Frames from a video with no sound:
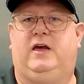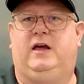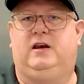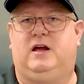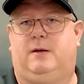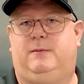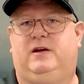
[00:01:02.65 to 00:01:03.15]
the
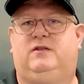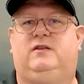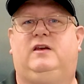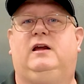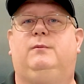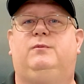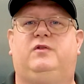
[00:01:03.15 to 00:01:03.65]
incoming
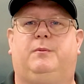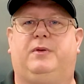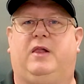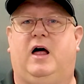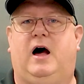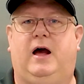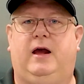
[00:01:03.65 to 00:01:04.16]
steam
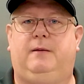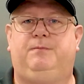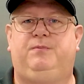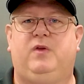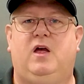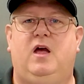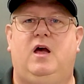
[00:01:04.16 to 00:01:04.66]
supply.
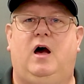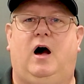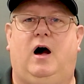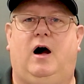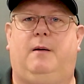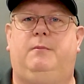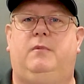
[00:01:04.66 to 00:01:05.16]

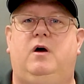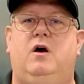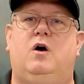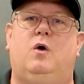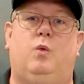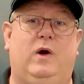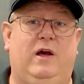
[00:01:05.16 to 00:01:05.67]
Um,
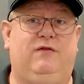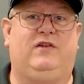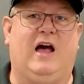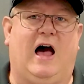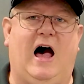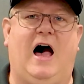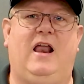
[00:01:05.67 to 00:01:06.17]
we've
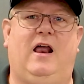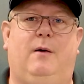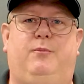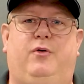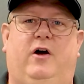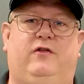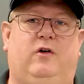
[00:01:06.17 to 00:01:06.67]
got a
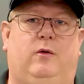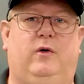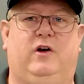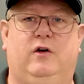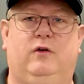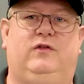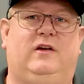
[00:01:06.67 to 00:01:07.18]
pressure
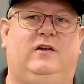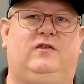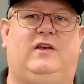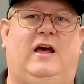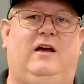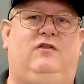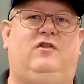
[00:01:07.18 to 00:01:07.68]
reducing
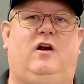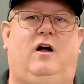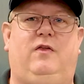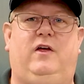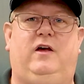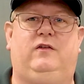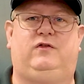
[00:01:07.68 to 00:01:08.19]
station
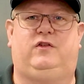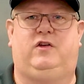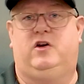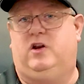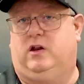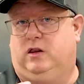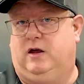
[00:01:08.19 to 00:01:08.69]
on this
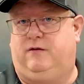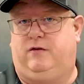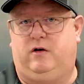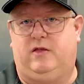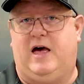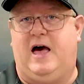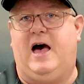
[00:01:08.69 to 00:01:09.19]
to
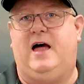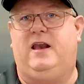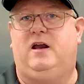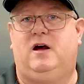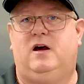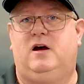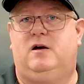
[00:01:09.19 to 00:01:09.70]
deliver that
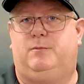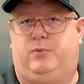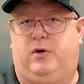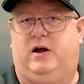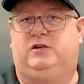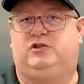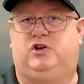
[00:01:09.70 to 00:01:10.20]

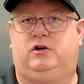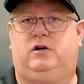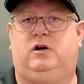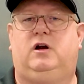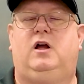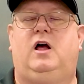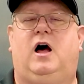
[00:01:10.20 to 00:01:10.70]
pressure
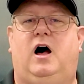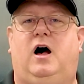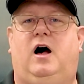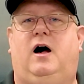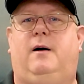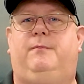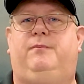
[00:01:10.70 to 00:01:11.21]

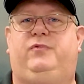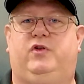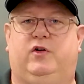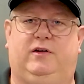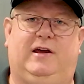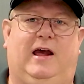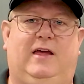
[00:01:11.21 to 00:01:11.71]
um,
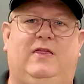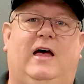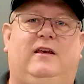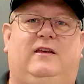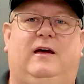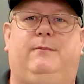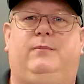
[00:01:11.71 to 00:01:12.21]
to attain
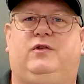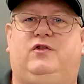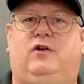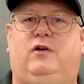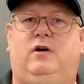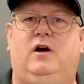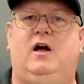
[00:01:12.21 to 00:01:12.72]
that
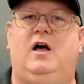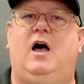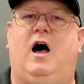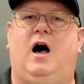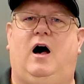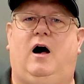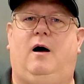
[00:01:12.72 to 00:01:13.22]
temperature.
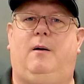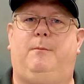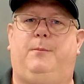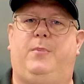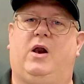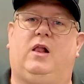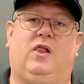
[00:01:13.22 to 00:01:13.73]

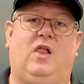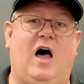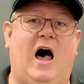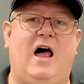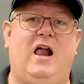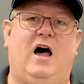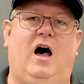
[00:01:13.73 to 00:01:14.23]
Um, but a
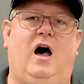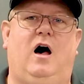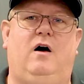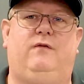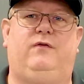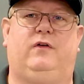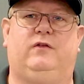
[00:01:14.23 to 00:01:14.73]
lot
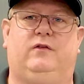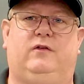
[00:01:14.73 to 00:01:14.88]
of